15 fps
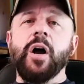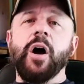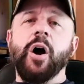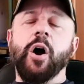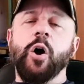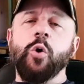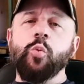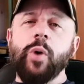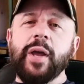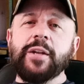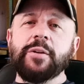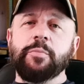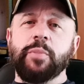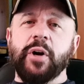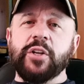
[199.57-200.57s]
A way to
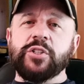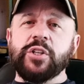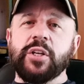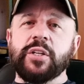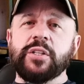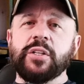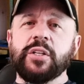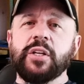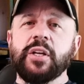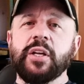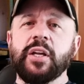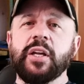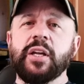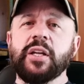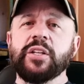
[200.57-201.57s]
budget
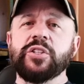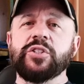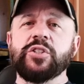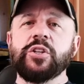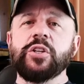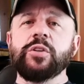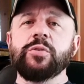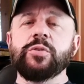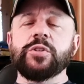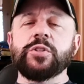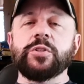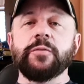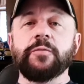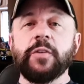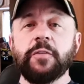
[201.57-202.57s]
is to use
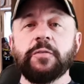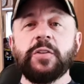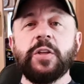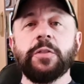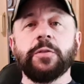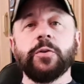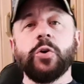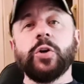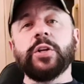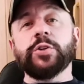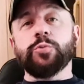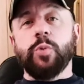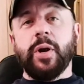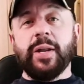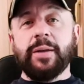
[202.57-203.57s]
the 50 30
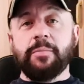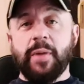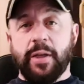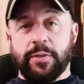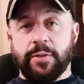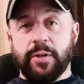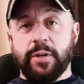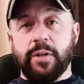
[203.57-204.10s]
20 method,